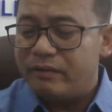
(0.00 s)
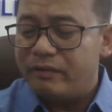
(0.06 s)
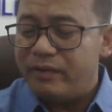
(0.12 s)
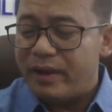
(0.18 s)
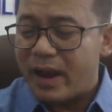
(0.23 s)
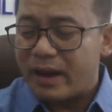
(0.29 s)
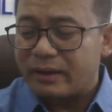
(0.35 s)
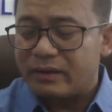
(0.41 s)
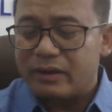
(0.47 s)

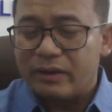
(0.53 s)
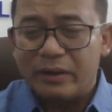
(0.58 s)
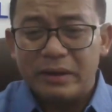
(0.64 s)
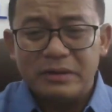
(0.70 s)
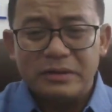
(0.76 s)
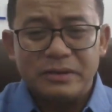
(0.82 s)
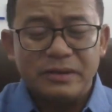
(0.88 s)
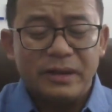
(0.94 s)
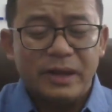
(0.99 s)
fiat
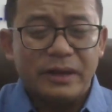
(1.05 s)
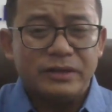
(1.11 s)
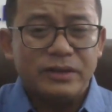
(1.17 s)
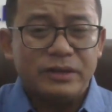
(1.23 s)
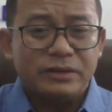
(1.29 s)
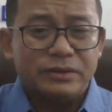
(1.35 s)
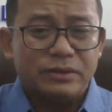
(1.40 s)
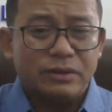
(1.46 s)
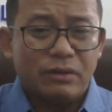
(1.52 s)
currency
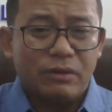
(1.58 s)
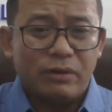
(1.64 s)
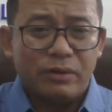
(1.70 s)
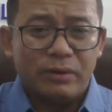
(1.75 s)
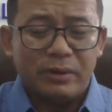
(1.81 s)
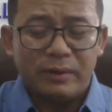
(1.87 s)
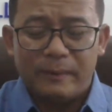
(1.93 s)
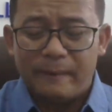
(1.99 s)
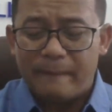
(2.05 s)
exchange or
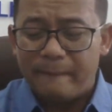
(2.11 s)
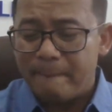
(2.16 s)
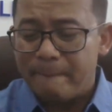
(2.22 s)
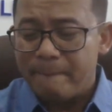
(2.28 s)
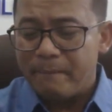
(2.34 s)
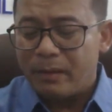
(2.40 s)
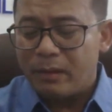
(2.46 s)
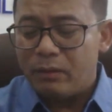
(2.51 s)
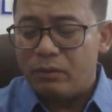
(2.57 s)

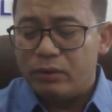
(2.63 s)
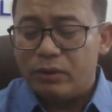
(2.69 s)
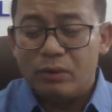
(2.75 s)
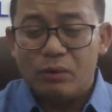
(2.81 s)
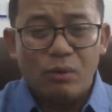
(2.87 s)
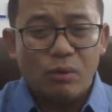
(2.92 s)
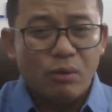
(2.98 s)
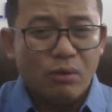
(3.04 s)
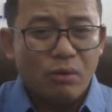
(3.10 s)

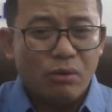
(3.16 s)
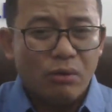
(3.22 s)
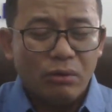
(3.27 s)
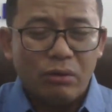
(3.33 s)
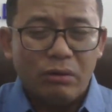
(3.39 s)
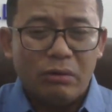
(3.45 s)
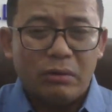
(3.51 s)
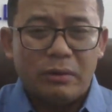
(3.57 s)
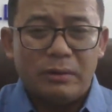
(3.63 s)
gold,
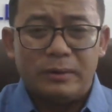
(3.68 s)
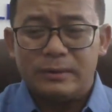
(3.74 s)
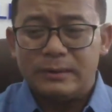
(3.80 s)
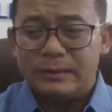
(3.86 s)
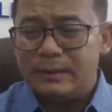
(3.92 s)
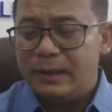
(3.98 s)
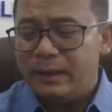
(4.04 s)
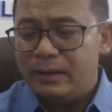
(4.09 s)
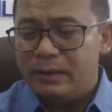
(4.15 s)
or
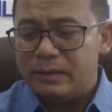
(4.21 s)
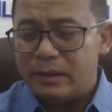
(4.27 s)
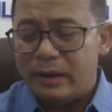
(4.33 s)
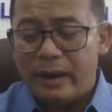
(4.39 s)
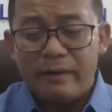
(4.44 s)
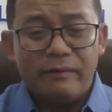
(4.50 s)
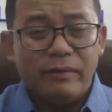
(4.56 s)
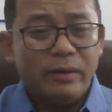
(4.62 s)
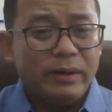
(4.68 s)

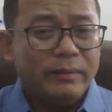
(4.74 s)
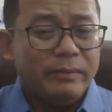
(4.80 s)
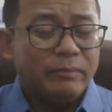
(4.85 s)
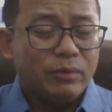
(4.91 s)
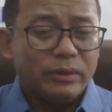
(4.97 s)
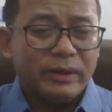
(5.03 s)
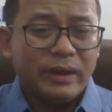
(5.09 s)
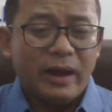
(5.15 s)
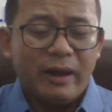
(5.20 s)

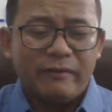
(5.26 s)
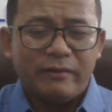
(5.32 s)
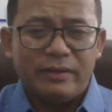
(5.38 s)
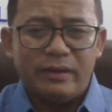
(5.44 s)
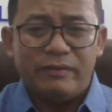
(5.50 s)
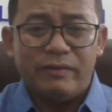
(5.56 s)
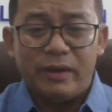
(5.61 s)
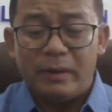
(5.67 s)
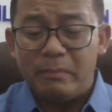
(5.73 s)
everybody have
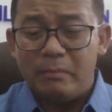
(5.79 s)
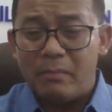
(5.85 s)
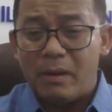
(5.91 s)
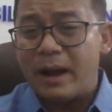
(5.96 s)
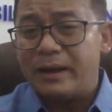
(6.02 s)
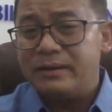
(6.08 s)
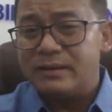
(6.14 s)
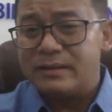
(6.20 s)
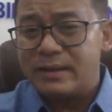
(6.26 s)
different
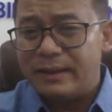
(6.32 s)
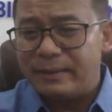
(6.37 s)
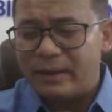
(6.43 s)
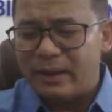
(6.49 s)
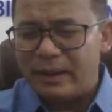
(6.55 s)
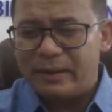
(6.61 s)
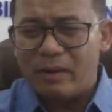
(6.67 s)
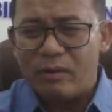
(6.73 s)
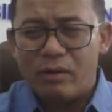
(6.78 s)
mindset
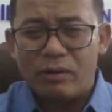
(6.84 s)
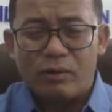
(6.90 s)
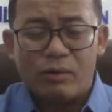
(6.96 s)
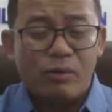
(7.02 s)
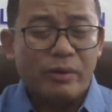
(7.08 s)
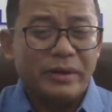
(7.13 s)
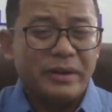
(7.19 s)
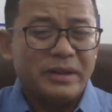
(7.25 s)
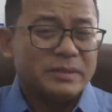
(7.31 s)
that our
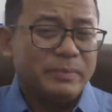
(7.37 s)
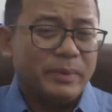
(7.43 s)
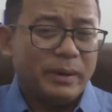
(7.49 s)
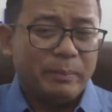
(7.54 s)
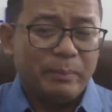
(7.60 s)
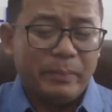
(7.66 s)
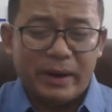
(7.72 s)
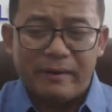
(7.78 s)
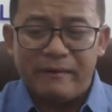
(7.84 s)
coin is being
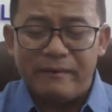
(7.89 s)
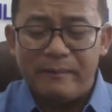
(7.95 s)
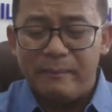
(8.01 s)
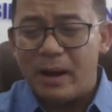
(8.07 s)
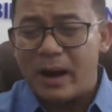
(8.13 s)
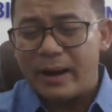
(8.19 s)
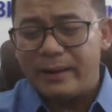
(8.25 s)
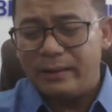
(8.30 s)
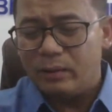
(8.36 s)
backed up
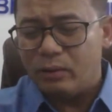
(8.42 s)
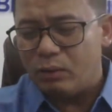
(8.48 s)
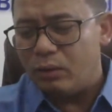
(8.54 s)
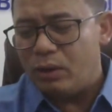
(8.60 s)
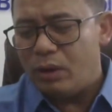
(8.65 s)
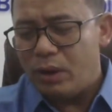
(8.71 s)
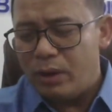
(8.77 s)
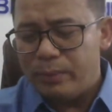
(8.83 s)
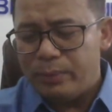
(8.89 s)
by the gold.
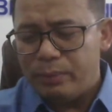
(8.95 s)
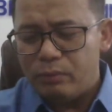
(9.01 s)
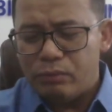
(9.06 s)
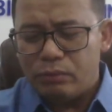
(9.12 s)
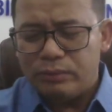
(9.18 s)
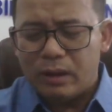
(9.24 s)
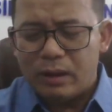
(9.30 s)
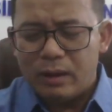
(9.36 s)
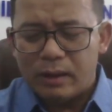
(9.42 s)
No,
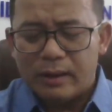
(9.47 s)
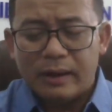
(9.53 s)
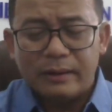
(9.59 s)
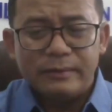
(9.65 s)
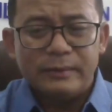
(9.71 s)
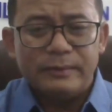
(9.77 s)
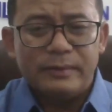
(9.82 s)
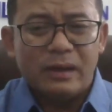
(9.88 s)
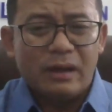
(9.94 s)

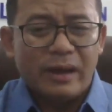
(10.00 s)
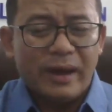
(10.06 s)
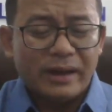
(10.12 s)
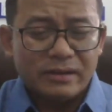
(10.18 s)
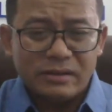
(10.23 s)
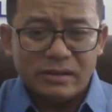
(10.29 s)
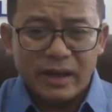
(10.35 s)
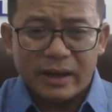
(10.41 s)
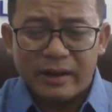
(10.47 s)
the
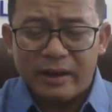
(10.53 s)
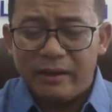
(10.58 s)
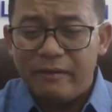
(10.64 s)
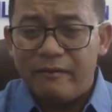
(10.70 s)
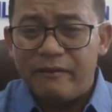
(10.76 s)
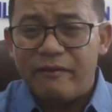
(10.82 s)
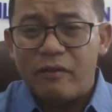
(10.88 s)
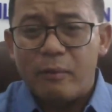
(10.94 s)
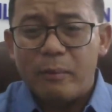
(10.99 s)
exact
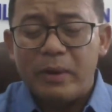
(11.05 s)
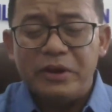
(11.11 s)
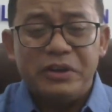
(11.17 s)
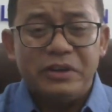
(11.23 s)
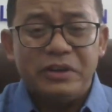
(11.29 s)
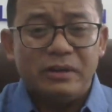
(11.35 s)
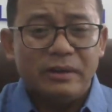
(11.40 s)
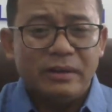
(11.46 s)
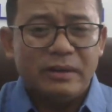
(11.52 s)

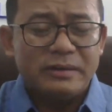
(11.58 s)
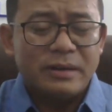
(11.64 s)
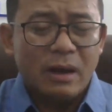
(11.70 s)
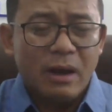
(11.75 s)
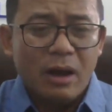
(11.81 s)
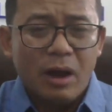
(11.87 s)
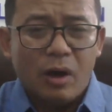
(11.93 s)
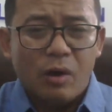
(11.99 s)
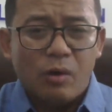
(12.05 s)
information is
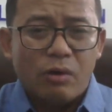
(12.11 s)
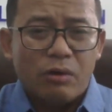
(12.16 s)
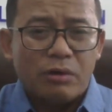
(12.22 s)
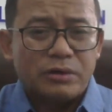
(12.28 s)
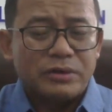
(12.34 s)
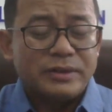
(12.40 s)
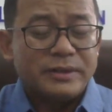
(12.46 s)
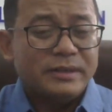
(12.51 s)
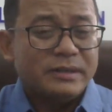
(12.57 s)

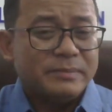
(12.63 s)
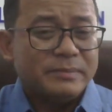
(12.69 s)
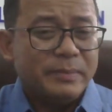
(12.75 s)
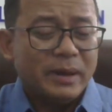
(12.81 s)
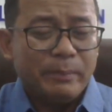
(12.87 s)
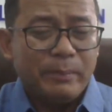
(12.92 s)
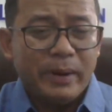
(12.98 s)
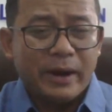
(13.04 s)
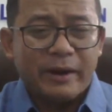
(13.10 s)
or is
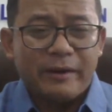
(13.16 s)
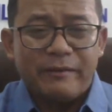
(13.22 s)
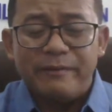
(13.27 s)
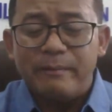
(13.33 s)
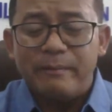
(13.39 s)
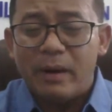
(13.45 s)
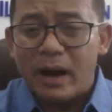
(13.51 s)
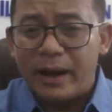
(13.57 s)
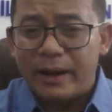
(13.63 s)
being backed
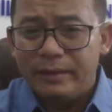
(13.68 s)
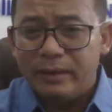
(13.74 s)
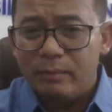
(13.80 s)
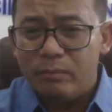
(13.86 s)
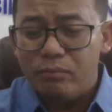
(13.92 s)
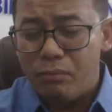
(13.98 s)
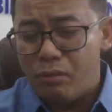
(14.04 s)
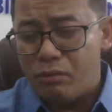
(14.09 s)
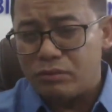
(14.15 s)
up by
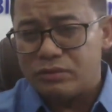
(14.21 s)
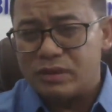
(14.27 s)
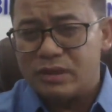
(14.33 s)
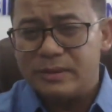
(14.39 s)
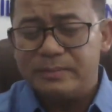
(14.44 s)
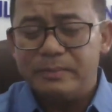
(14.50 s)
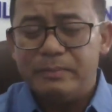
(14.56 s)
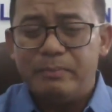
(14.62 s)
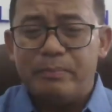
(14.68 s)
the
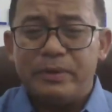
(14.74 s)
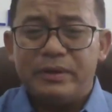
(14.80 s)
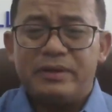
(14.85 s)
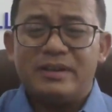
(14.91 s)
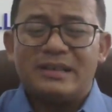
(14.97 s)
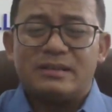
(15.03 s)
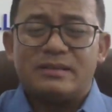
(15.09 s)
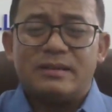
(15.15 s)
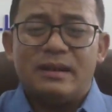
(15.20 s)
most
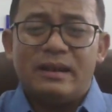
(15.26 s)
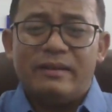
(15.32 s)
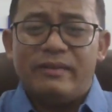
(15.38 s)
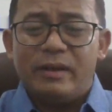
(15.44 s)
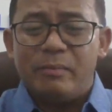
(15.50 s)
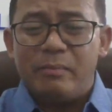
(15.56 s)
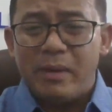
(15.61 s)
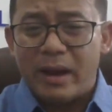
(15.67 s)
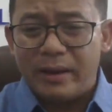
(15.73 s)
precious
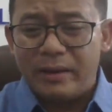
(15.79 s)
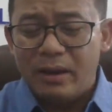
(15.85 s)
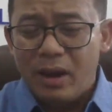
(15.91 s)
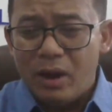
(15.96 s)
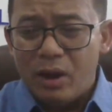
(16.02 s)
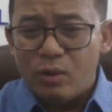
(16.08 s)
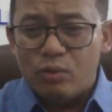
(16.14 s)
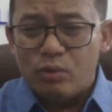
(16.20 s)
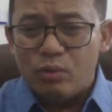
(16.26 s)
living man,
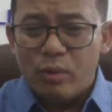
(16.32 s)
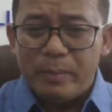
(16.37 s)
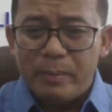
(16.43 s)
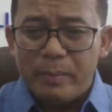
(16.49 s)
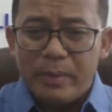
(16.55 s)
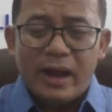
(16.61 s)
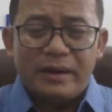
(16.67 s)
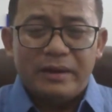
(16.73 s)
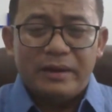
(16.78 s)
woman,
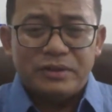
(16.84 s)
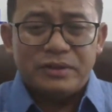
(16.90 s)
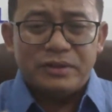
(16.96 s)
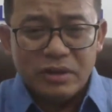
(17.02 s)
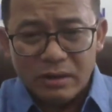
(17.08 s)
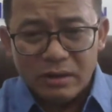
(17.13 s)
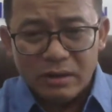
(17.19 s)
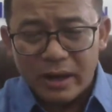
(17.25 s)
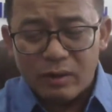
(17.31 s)
and the
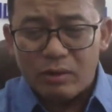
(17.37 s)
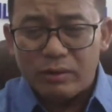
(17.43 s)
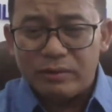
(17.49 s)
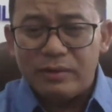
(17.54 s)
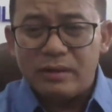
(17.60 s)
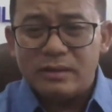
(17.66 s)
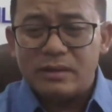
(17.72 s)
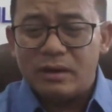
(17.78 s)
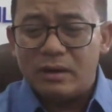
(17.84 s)
children
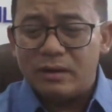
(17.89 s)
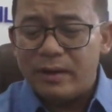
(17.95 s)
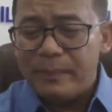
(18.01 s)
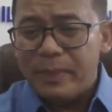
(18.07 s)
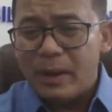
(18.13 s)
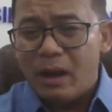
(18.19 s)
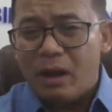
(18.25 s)
on this earth.